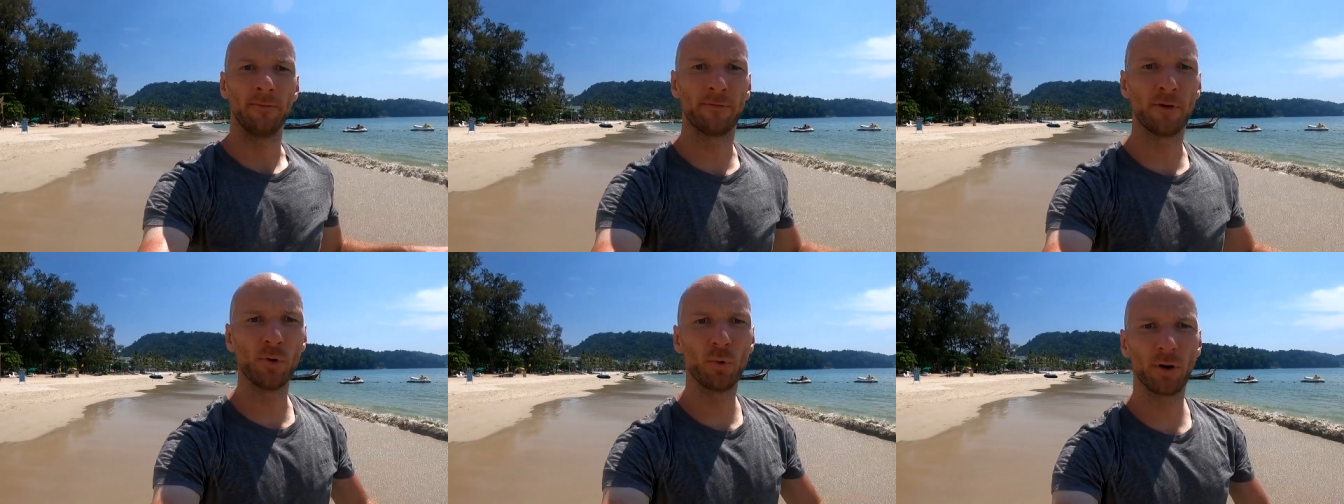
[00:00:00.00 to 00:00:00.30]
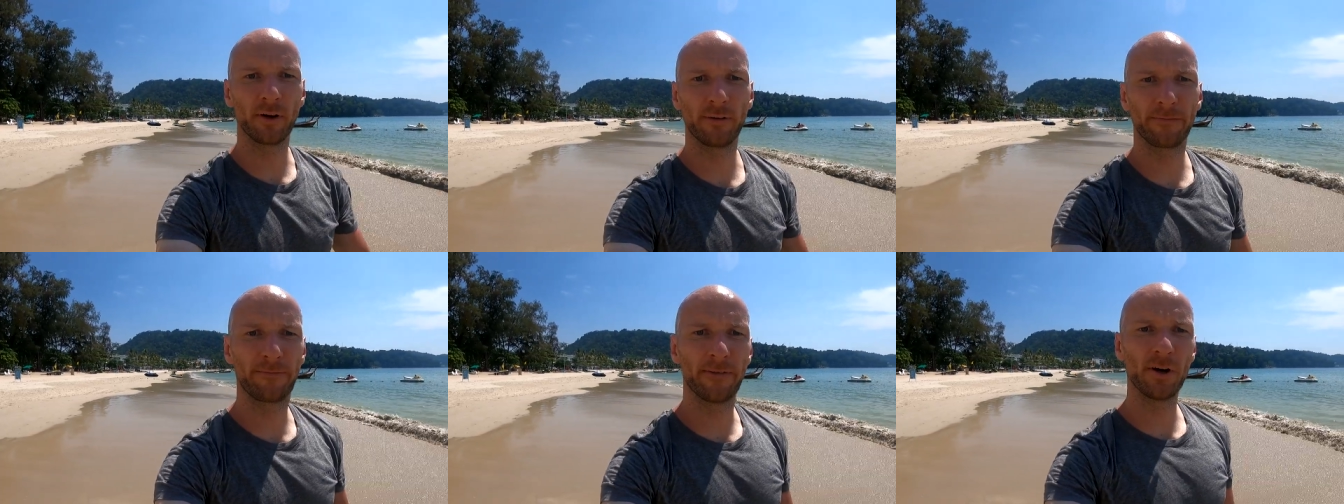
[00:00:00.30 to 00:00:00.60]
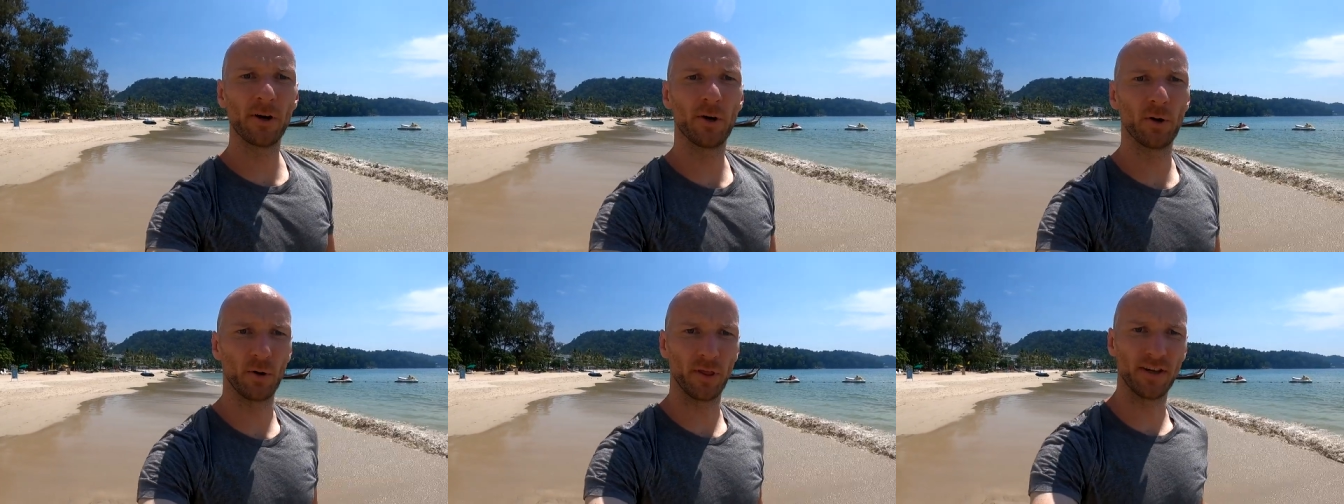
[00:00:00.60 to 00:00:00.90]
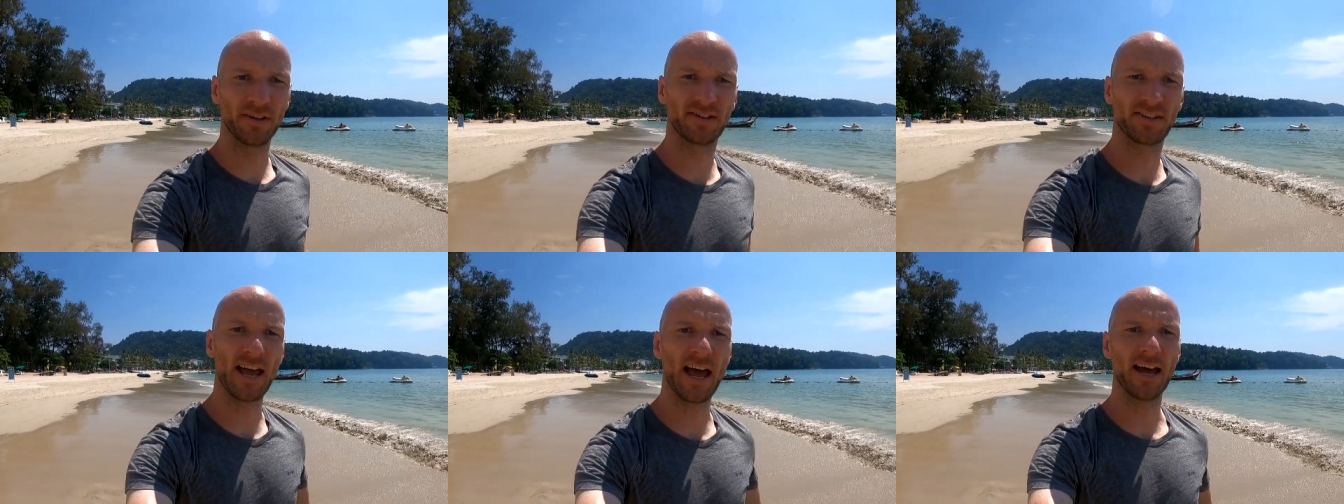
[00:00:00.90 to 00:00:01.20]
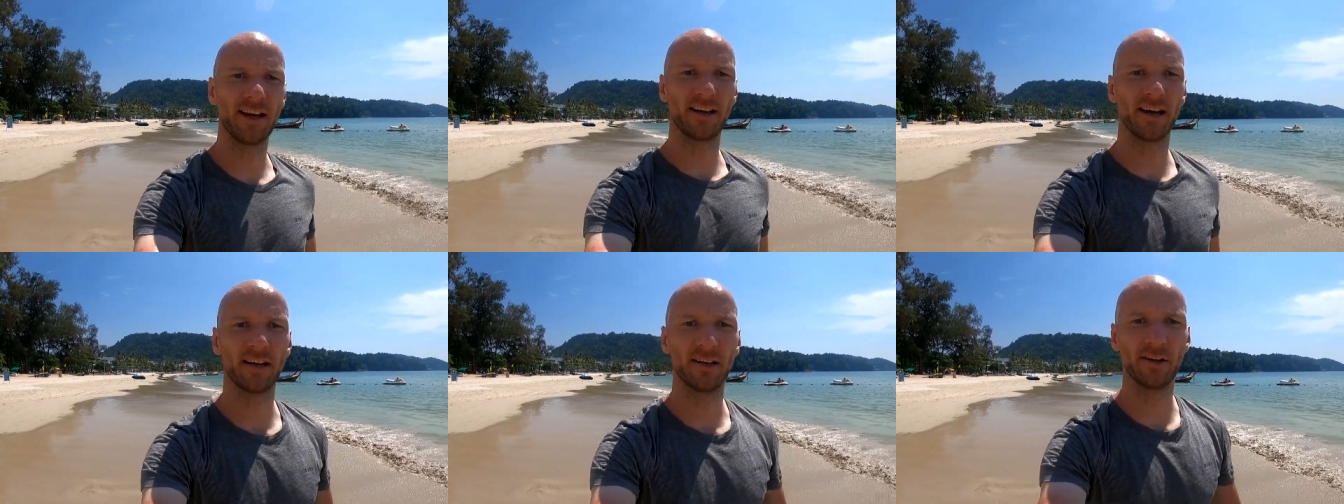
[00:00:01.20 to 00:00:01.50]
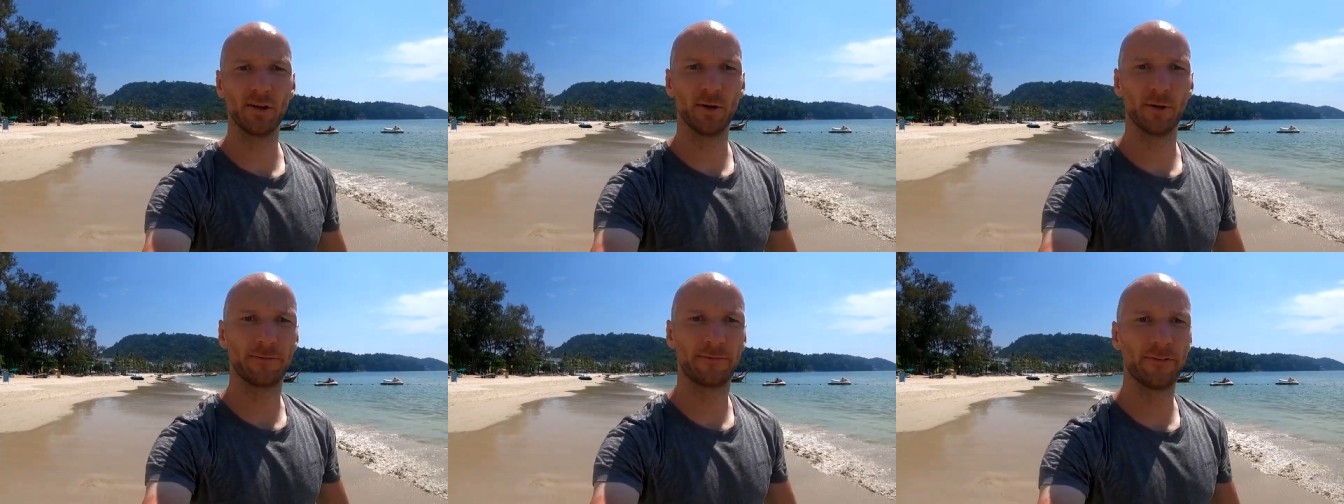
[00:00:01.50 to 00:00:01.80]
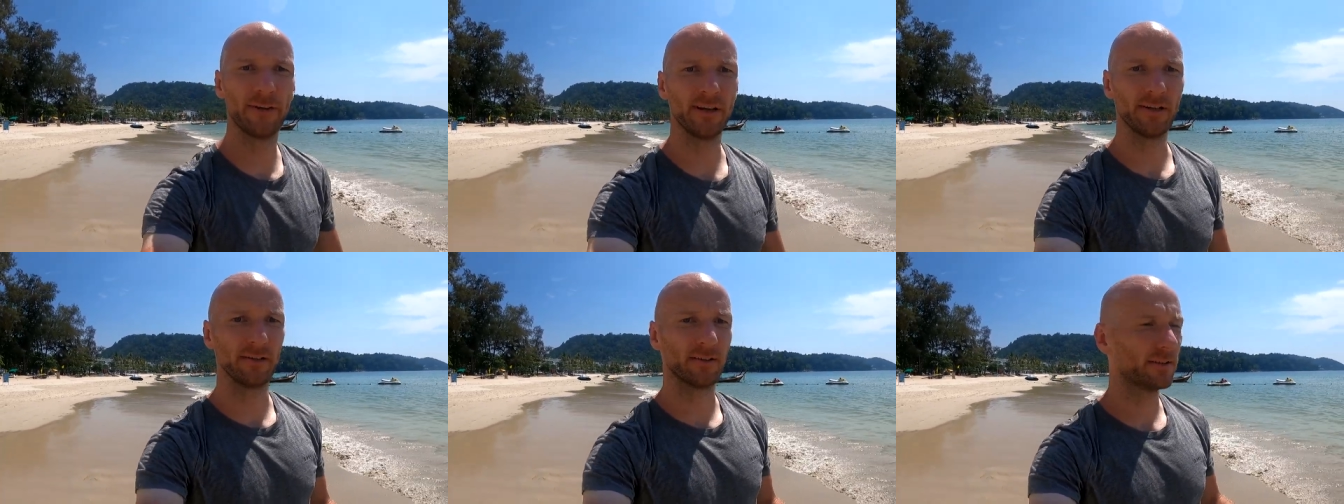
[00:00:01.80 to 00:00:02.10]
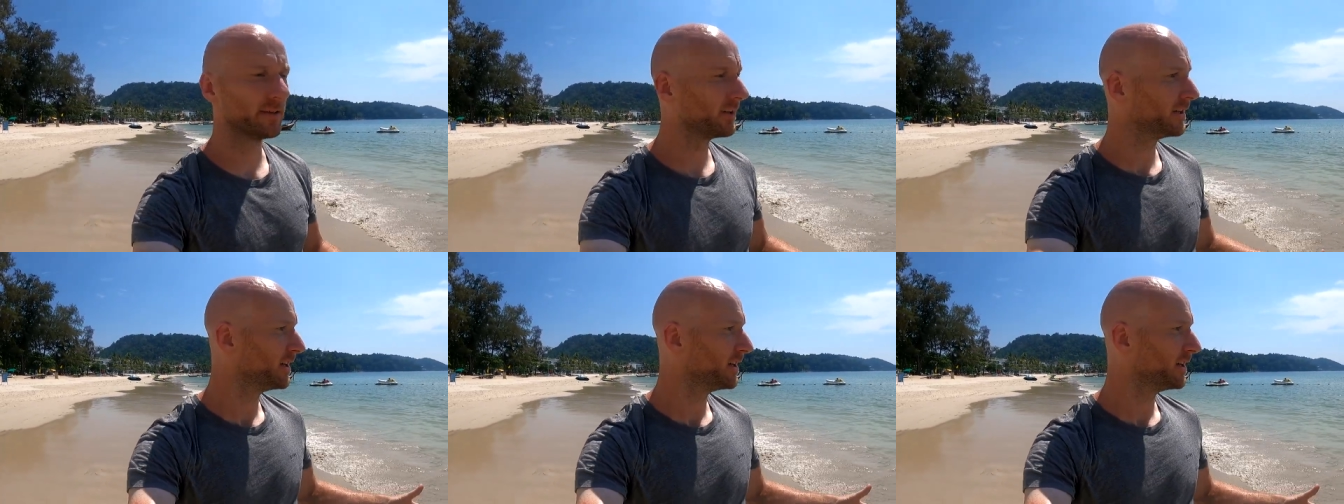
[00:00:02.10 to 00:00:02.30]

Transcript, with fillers: If you want to feel the sand under your feet,